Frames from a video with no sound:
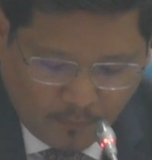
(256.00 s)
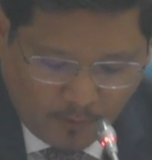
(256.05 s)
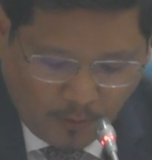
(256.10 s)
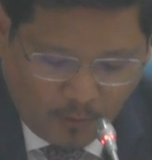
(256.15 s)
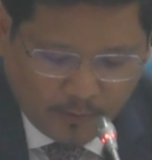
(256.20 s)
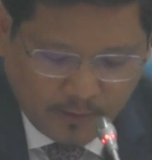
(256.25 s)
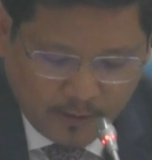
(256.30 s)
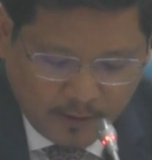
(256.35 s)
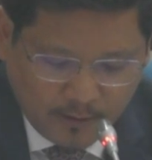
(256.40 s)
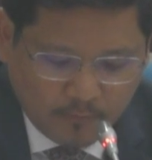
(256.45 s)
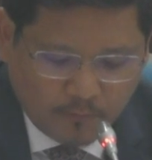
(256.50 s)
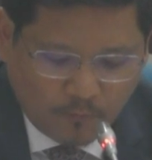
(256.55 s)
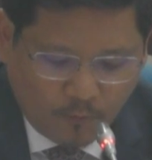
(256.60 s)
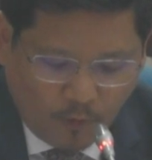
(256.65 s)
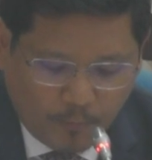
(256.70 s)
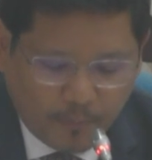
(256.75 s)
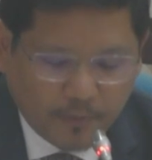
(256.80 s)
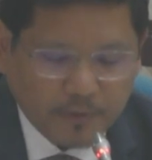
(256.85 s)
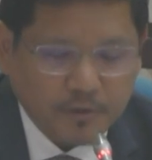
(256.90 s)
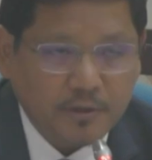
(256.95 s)
or the
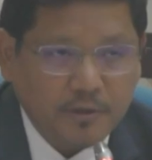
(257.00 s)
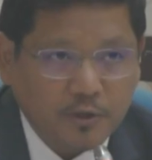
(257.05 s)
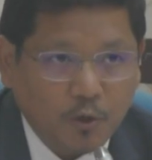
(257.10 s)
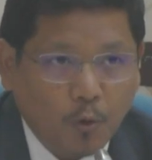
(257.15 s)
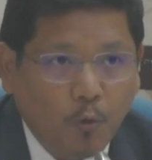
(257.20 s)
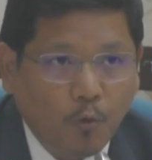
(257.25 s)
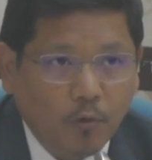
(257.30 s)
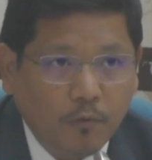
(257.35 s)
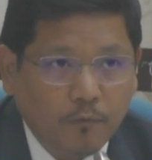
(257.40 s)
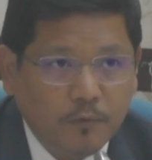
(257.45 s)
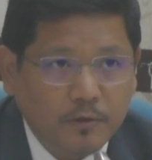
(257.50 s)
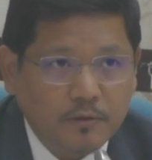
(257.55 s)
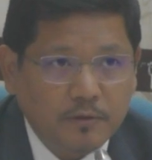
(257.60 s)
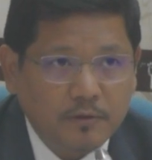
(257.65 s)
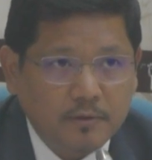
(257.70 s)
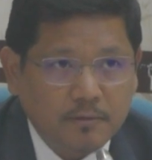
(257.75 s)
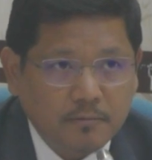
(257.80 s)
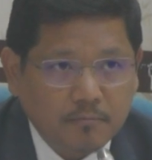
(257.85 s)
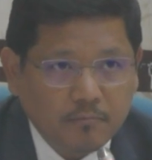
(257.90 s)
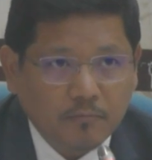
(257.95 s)
corporation as a whole, which
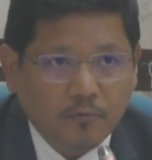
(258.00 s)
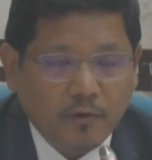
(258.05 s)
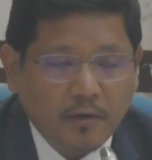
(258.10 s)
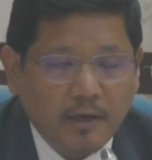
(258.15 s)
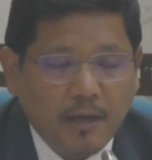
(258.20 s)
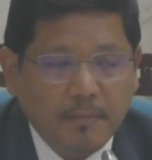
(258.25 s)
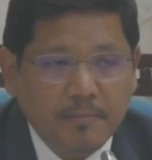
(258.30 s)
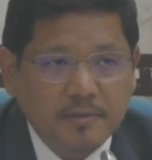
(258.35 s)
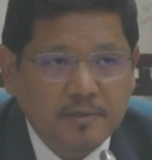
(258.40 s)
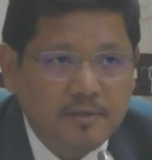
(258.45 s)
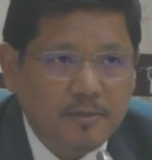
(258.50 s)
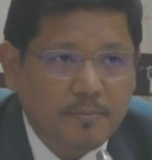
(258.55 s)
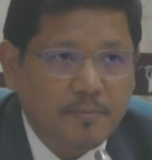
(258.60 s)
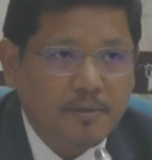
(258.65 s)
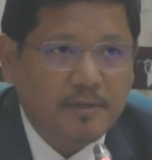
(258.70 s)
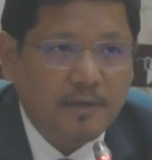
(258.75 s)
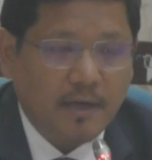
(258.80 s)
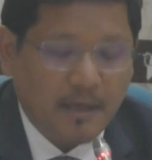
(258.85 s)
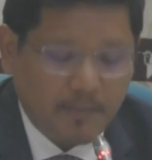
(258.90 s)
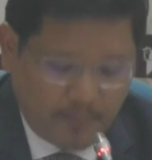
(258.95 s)
is during
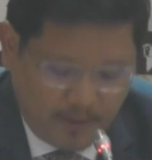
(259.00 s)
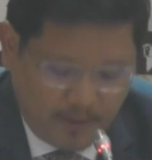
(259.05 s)
MECB time